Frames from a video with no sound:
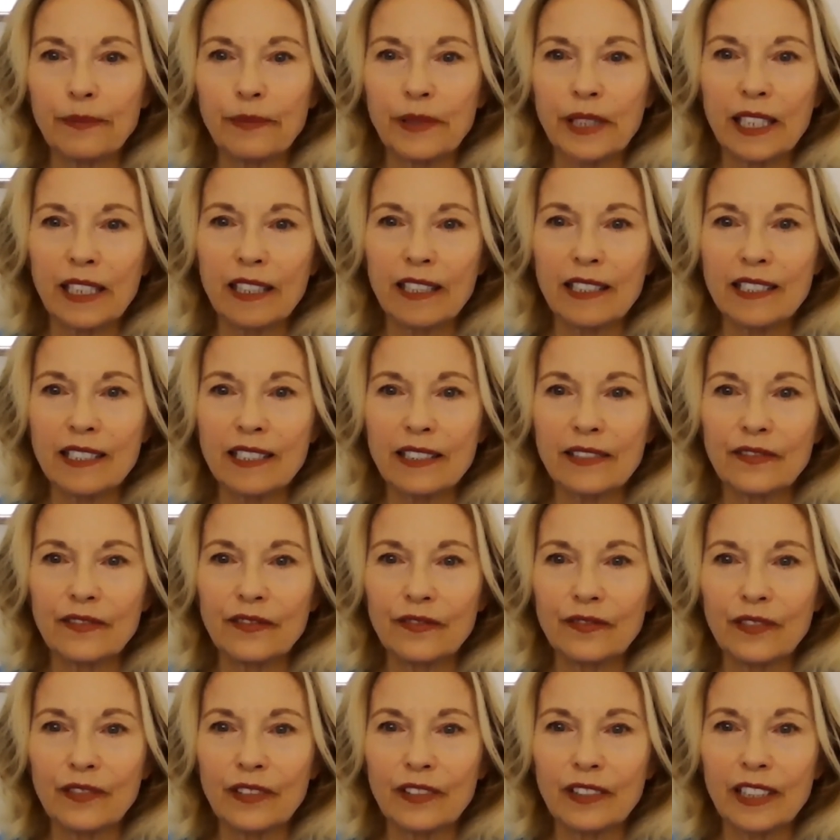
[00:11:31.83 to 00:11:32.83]
because of
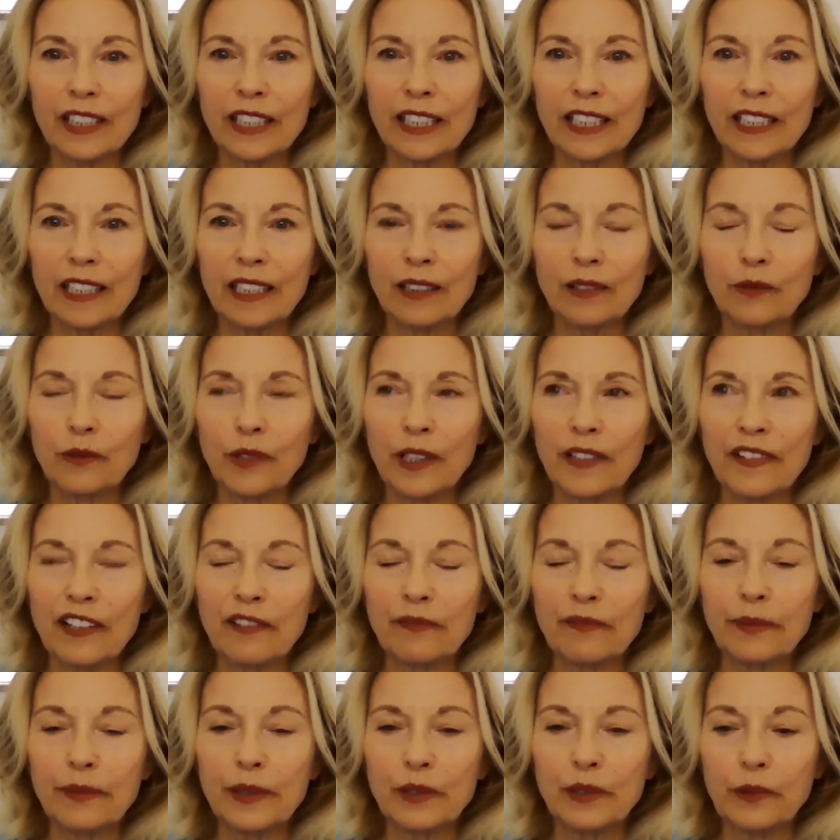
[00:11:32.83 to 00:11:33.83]
the uh, when
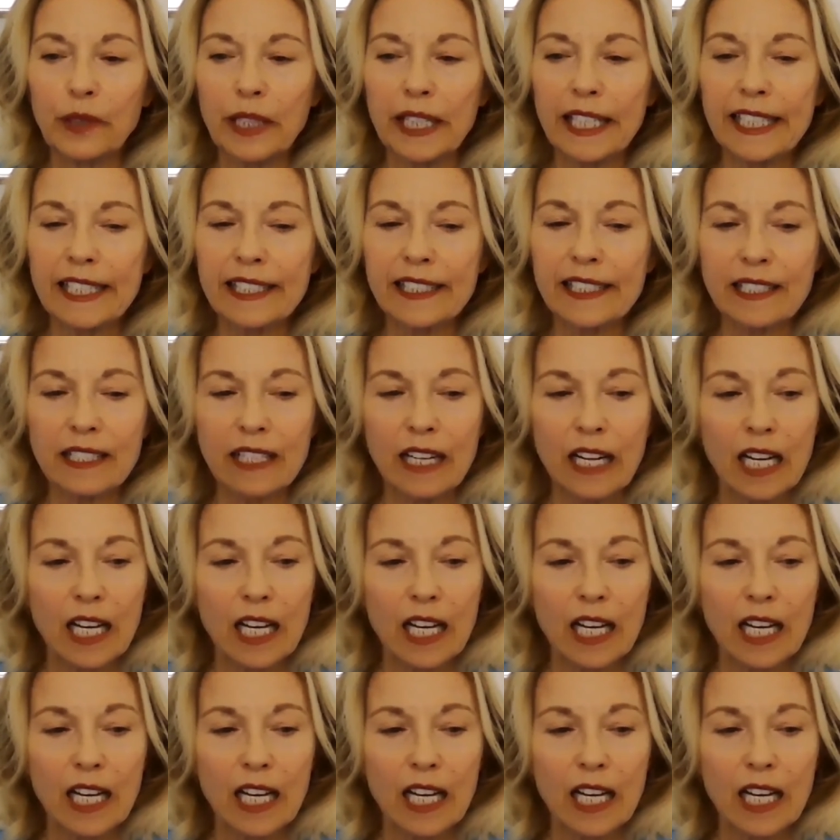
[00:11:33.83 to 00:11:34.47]
they've been raised.